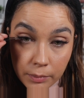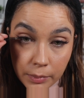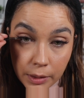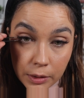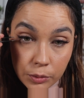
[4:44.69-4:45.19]

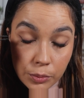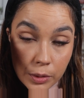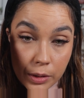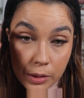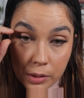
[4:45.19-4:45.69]
but it
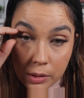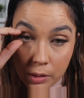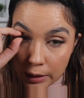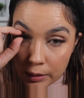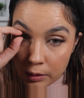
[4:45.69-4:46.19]
was
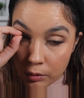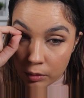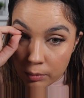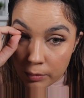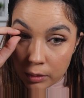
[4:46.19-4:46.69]
like
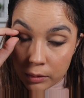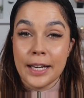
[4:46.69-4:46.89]
normal.